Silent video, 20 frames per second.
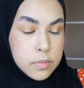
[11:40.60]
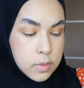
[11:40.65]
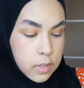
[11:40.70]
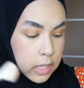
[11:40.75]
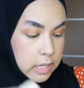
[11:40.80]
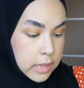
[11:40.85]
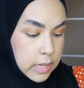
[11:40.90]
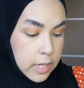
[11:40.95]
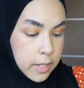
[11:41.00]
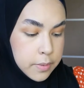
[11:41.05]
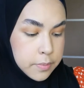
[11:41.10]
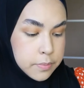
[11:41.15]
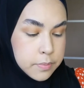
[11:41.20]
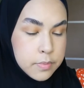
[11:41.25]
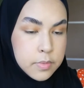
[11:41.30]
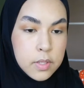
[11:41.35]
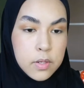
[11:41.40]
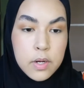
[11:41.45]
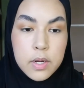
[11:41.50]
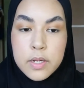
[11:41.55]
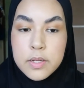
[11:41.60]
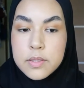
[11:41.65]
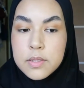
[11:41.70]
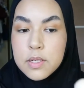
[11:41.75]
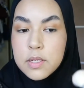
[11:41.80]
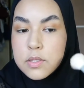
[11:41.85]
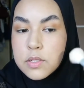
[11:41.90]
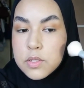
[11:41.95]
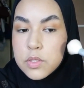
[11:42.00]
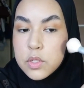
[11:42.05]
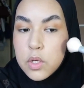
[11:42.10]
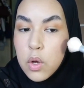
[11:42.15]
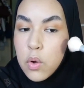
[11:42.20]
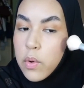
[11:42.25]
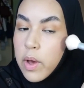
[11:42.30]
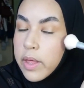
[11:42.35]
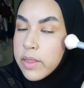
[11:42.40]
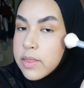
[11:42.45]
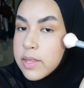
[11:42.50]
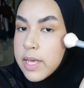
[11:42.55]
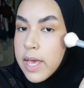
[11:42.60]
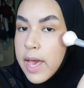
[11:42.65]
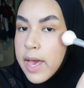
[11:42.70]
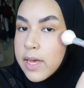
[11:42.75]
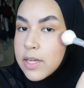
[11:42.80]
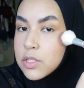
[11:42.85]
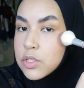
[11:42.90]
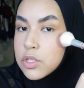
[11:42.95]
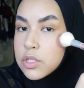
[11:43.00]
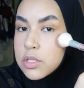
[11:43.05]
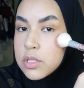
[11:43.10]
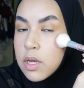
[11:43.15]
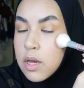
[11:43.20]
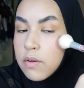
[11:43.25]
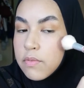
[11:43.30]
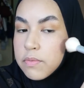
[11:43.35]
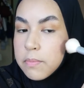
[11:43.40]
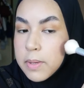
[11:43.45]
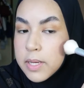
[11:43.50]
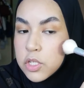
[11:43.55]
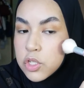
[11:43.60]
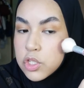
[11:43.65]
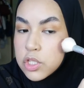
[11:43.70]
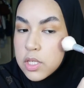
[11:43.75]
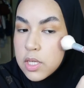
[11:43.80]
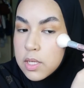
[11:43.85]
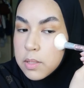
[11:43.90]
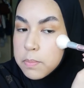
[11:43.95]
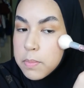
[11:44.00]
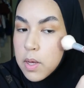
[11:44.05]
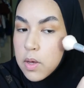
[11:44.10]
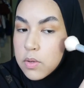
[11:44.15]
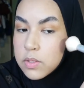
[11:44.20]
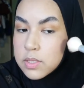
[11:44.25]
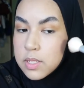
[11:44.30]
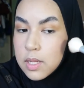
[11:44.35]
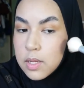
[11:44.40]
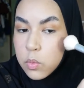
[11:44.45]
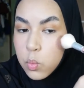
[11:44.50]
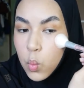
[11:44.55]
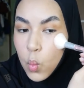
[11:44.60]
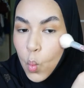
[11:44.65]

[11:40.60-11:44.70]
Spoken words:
like that. All right, I just go at the edge of my cheekbones, and